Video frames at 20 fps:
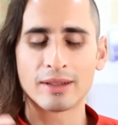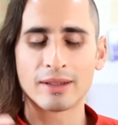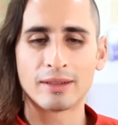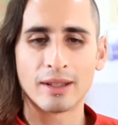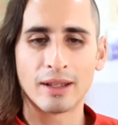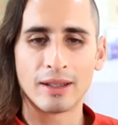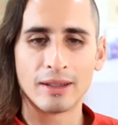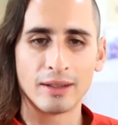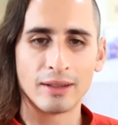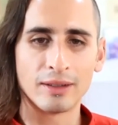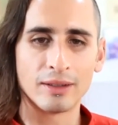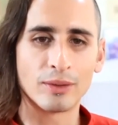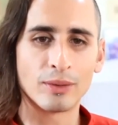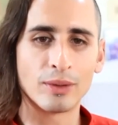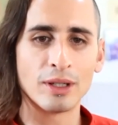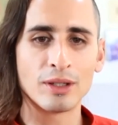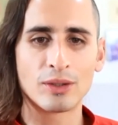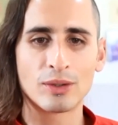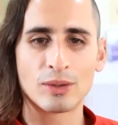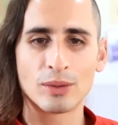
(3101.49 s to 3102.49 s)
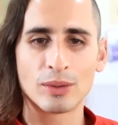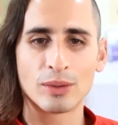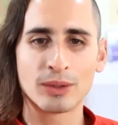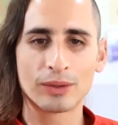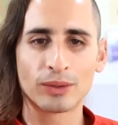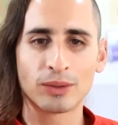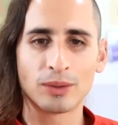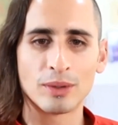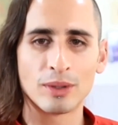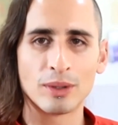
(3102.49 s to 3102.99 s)
attending the
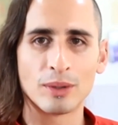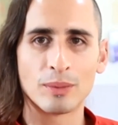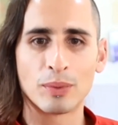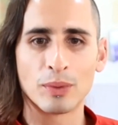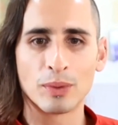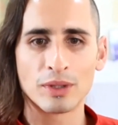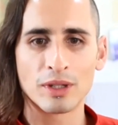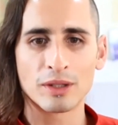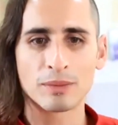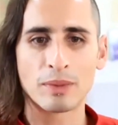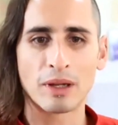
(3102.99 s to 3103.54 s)
rituals, doing the pujas,